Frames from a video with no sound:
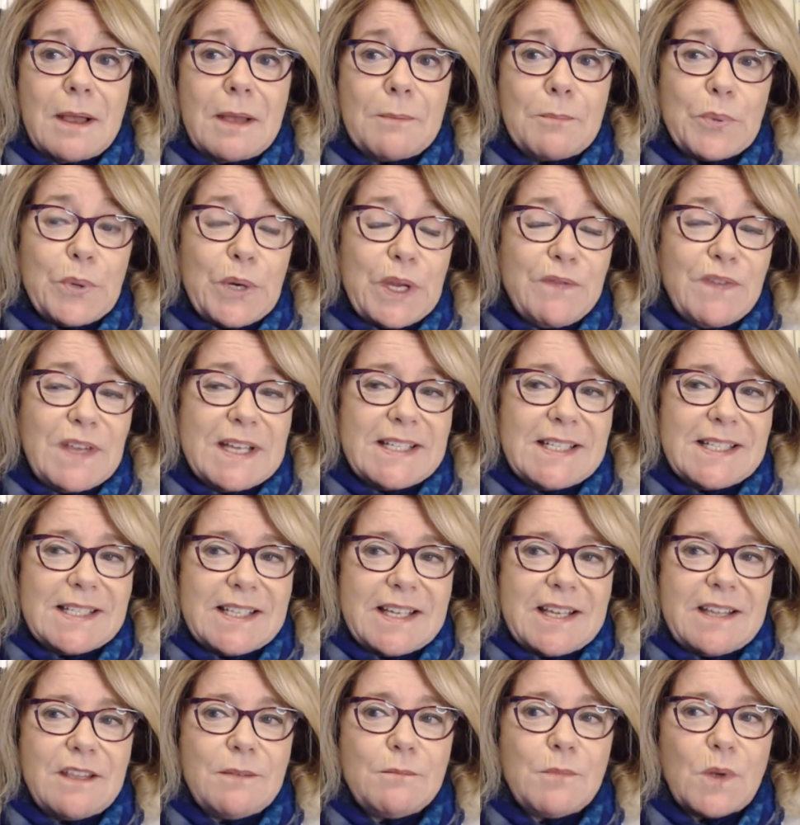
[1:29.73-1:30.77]

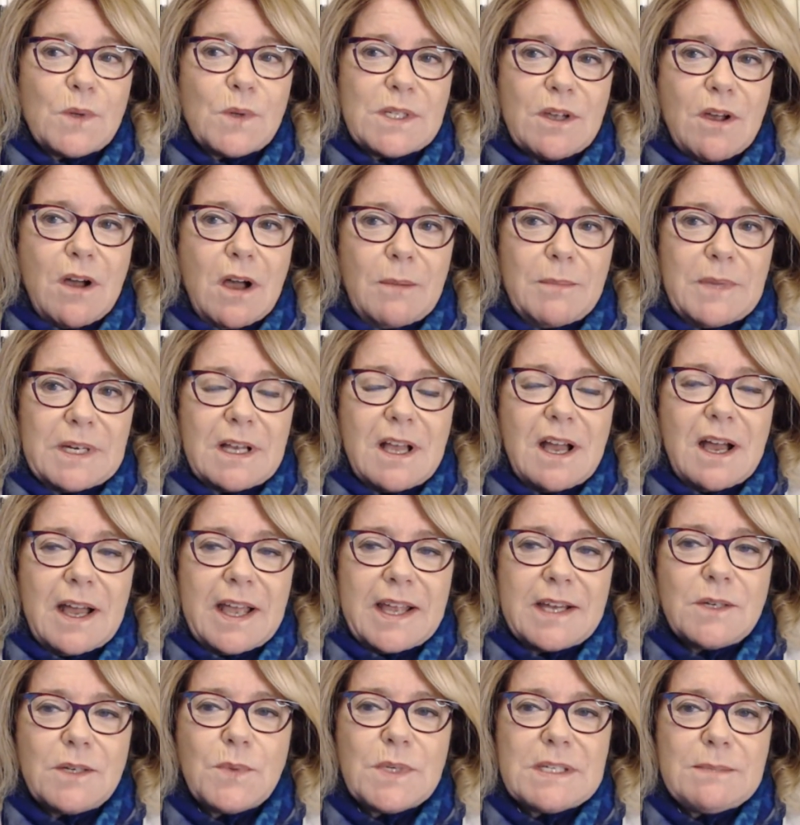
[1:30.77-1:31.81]
Previously, the most common
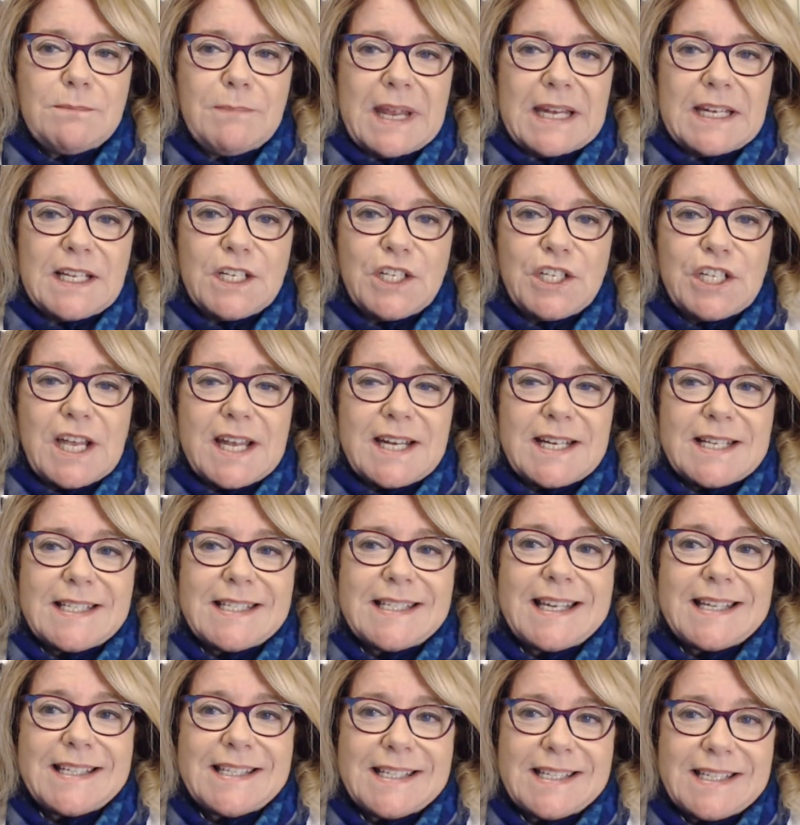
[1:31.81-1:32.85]
kind was
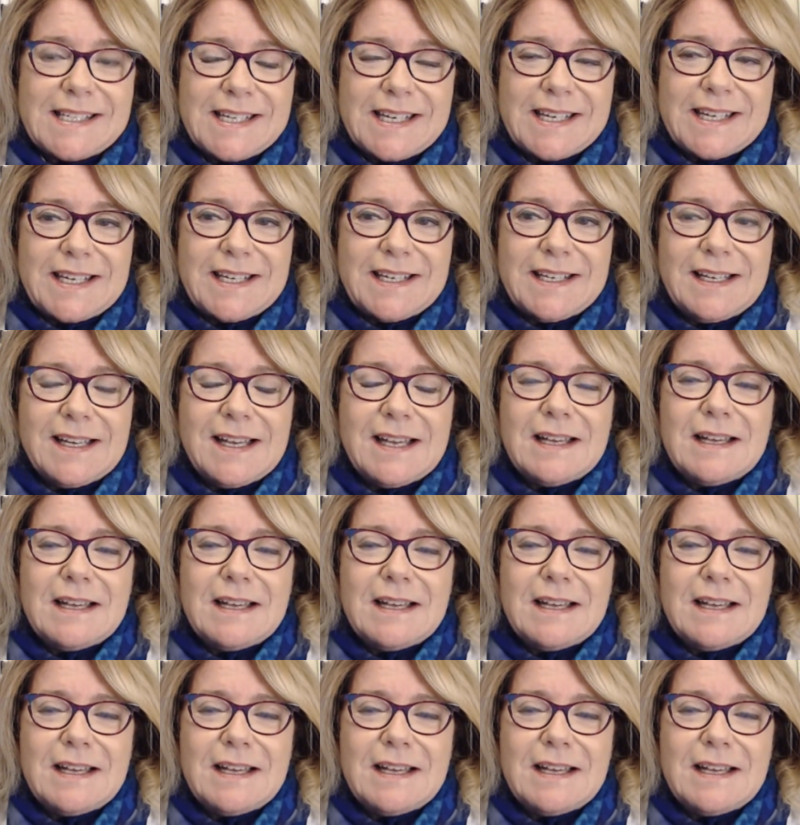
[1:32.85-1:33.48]
meningitis C,